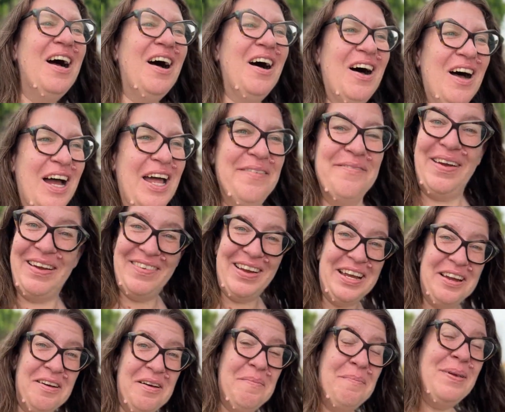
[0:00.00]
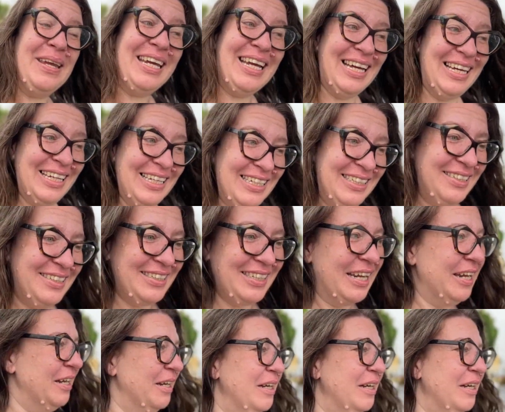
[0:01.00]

on my way home because